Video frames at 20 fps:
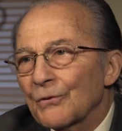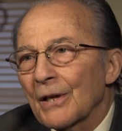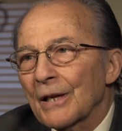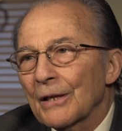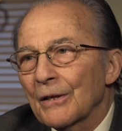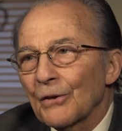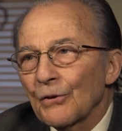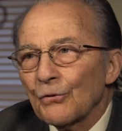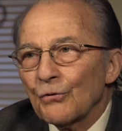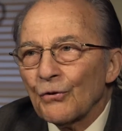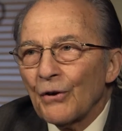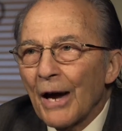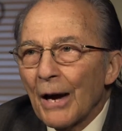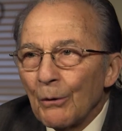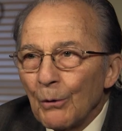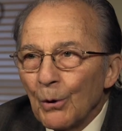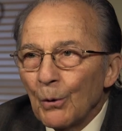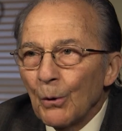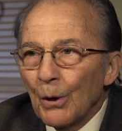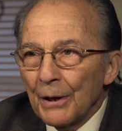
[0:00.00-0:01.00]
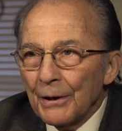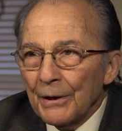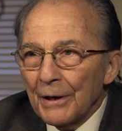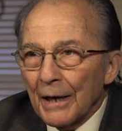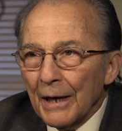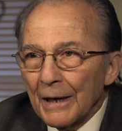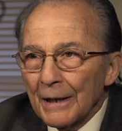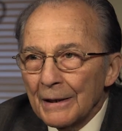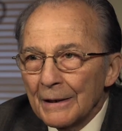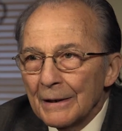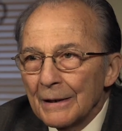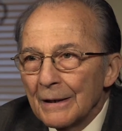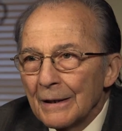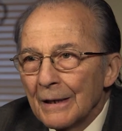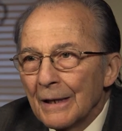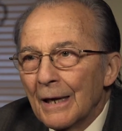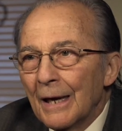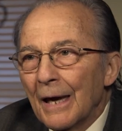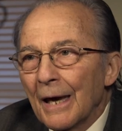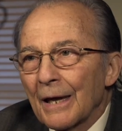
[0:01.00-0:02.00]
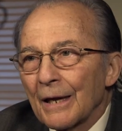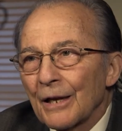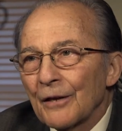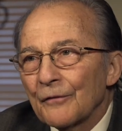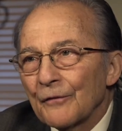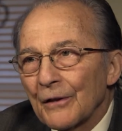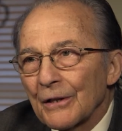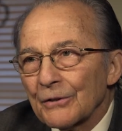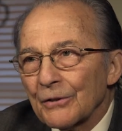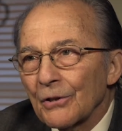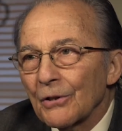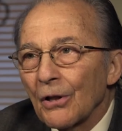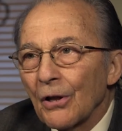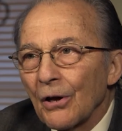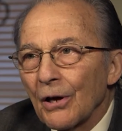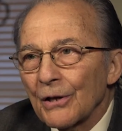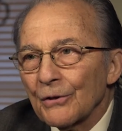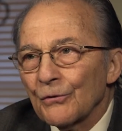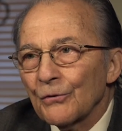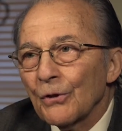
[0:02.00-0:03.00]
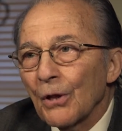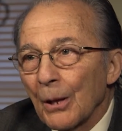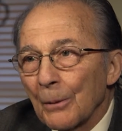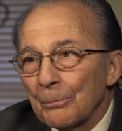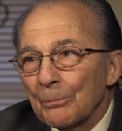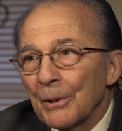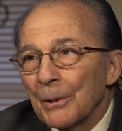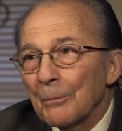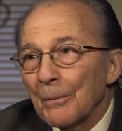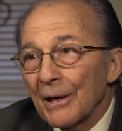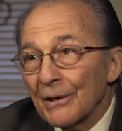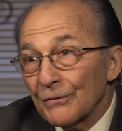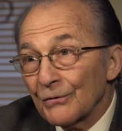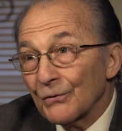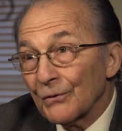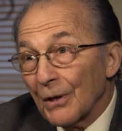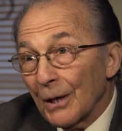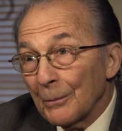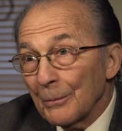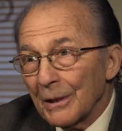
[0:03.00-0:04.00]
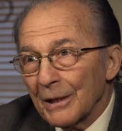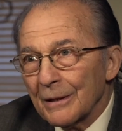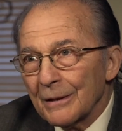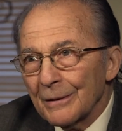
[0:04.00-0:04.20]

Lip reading: taking a shower one night and I felt a large lump in my stomach.